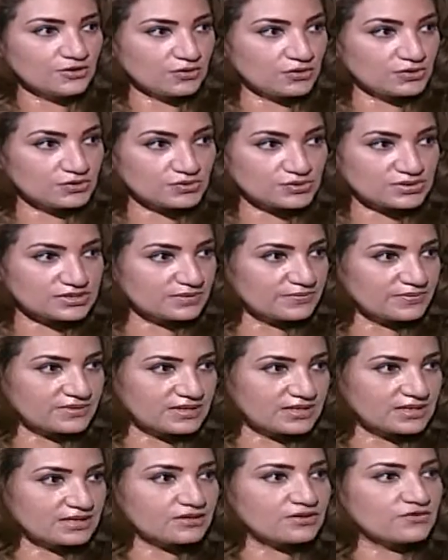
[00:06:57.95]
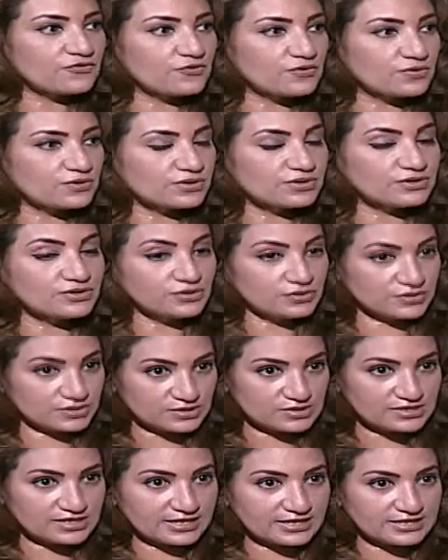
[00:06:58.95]
or do something for your
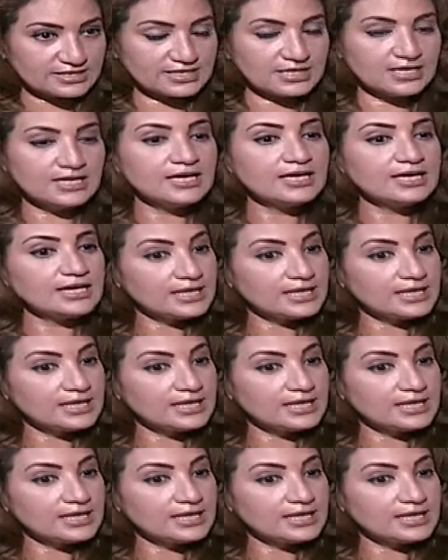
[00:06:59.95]
society?